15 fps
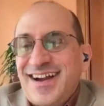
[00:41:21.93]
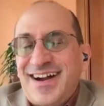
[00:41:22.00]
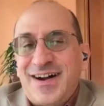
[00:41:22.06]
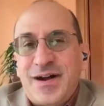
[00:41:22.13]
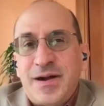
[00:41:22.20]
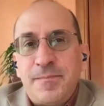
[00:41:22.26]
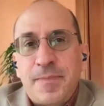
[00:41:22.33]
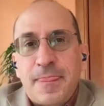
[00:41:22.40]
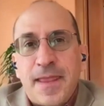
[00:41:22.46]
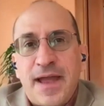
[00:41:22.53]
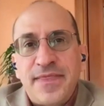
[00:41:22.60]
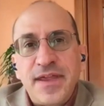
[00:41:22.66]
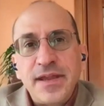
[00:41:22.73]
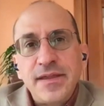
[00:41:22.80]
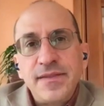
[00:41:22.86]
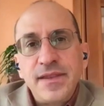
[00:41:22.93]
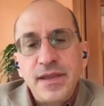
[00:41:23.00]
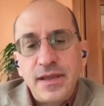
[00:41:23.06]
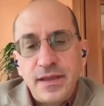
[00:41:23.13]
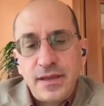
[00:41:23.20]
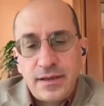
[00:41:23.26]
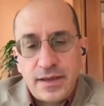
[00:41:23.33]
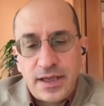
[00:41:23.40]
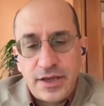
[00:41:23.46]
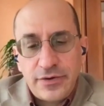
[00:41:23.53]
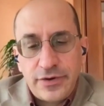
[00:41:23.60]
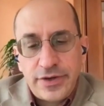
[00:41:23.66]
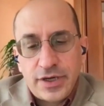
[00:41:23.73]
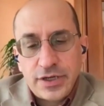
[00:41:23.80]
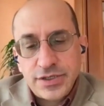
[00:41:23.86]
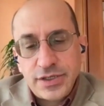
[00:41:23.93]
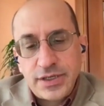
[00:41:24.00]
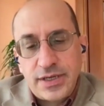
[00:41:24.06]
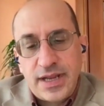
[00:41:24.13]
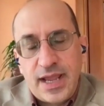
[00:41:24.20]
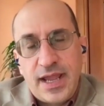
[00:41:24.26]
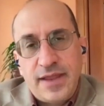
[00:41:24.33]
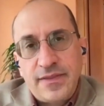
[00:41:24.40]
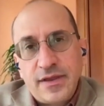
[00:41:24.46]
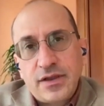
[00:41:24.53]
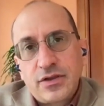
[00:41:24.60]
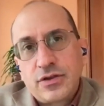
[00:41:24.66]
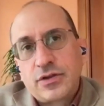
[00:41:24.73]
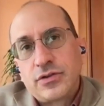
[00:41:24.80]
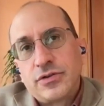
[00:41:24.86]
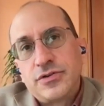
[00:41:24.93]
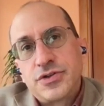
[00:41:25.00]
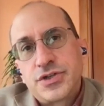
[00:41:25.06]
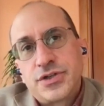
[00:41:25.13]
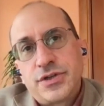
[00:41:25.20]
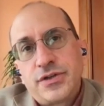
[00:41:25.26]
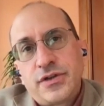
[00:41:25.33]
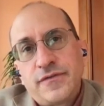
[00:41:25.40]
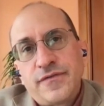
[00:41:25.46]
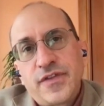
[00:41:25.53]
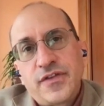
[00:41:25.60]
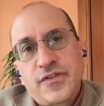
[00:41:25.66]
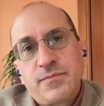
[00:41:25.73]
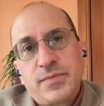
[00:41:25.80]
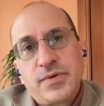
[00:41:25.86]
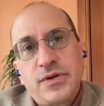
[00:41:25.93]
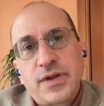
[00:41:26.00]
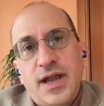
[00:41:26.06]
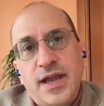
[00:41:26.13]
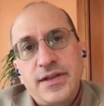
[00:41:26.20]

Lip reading: I think in the introduction and the conclusion of this book,